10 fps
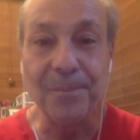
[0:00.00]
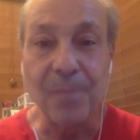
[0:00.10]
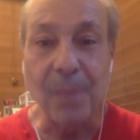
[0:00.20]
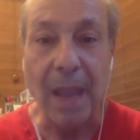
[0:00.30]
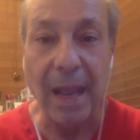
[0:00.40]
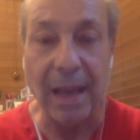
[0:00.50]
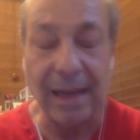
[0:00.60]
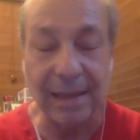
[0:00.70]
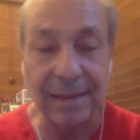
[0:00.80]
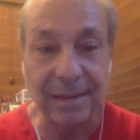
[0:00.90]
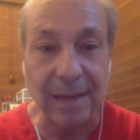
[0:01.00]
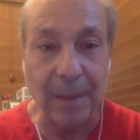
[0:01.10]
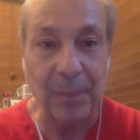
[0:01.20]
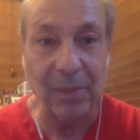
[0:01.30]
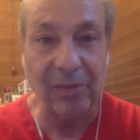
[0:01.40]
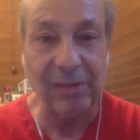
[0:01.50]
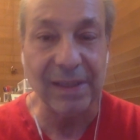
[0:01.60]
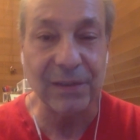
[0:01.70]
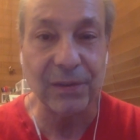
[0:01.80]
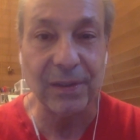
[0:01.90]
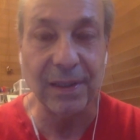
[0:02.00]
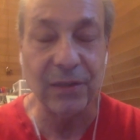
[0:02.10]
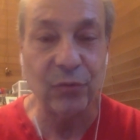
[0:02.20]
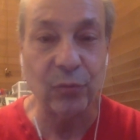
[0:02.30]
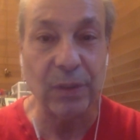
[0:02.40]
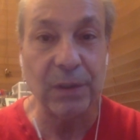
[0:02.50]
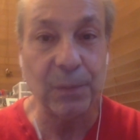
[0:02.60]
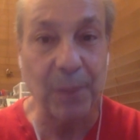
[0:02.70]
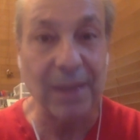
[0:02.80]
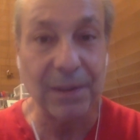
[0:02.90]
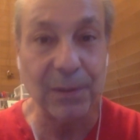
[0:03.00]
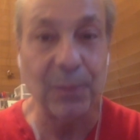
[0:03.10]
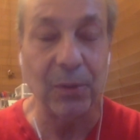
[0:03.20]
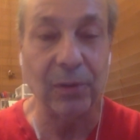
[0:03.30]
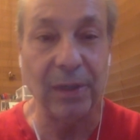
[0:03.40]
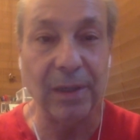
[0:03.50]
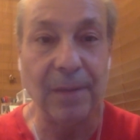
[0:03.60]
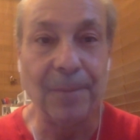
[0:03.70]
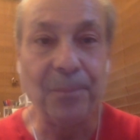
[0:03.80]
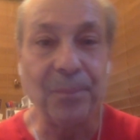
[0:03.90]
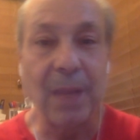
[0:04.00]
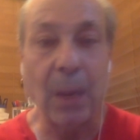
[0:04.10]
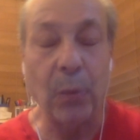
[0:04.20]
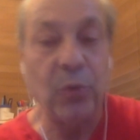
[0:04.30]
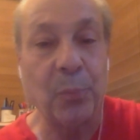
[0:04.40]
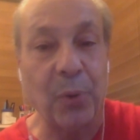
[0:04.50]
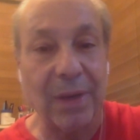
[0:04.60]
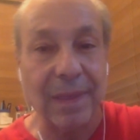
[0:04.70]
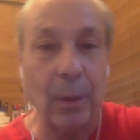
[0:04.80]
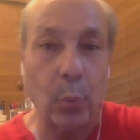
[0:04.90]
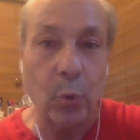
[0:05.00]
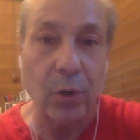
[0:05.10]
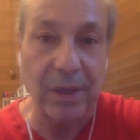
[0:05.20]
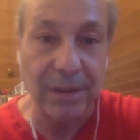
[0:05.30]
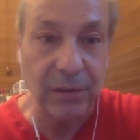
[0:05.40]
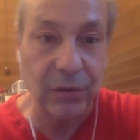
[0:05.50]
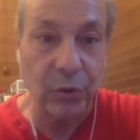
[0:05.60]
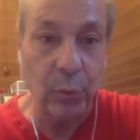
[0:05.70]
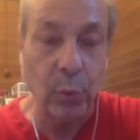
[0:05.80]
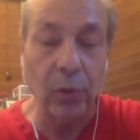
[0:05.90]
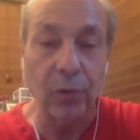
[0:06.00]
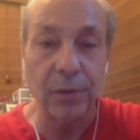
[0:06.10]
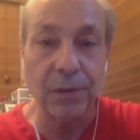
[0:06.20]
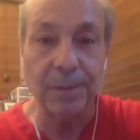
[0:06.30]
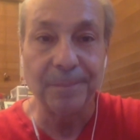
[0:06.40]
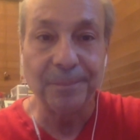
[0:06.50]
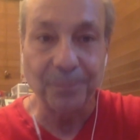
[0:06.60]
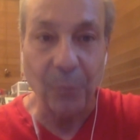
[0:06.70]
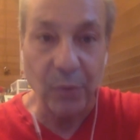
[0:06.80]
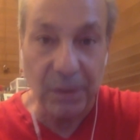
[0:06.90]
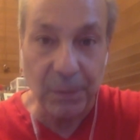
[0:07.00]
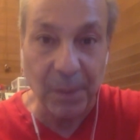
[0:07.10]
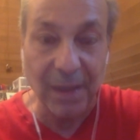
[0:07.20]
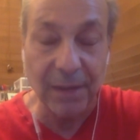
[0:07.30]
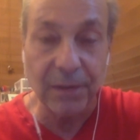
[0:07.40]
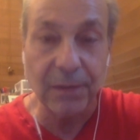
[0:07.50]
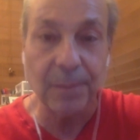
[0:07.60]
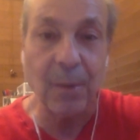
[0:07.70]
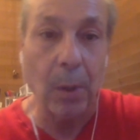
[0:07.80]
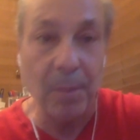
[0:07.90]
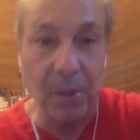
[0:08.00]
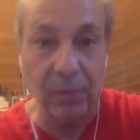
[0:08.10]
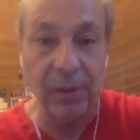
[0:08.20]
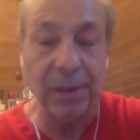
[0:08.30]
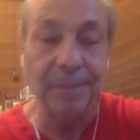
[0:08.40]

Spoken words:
And at the top of the list is responsibility. And when you break that word into two words, responsibility,